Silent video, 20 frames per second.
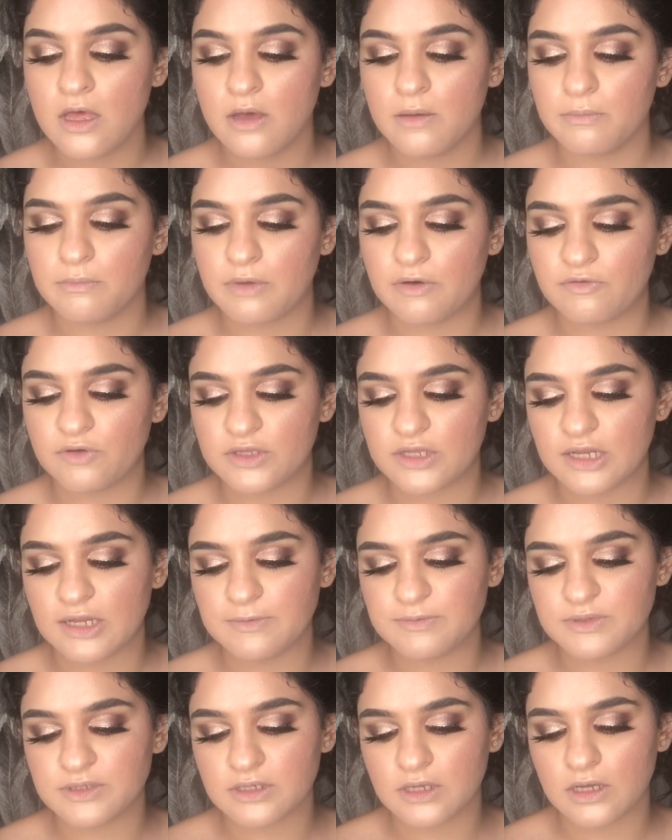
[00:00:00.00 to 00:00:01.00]
But for the
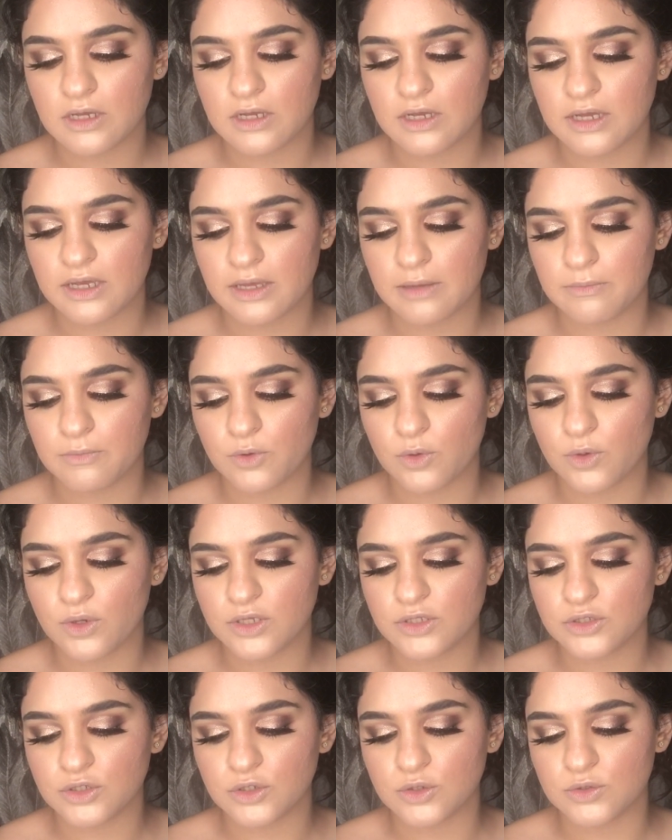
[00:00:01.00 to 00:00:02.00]
lips, I am going
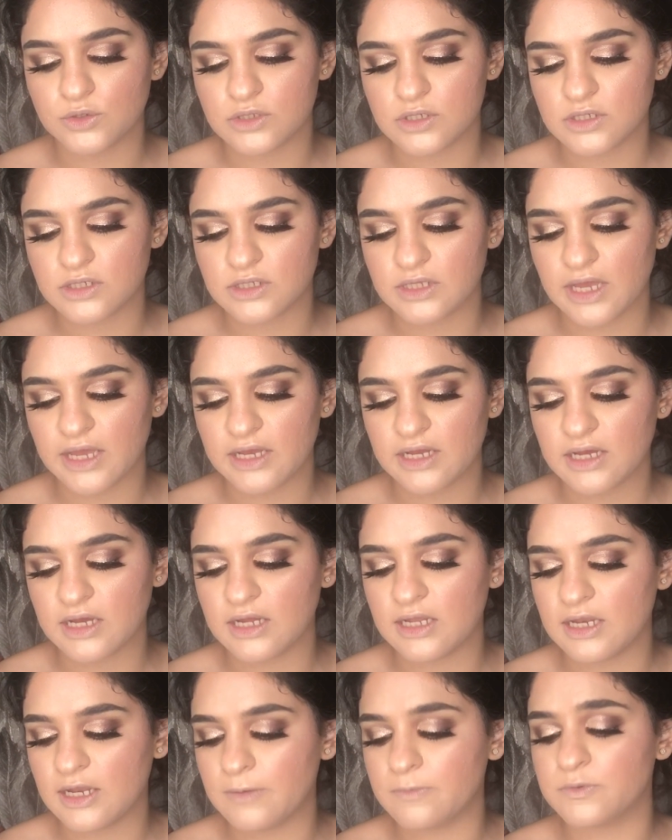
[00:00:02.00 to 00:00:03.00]
to use this
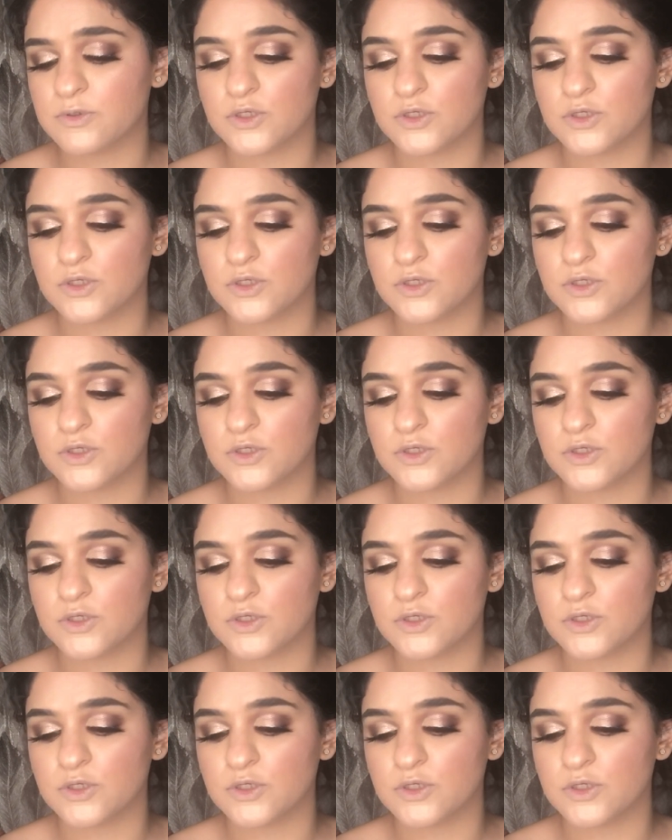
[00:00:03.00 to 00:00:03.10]
Nykaa Lips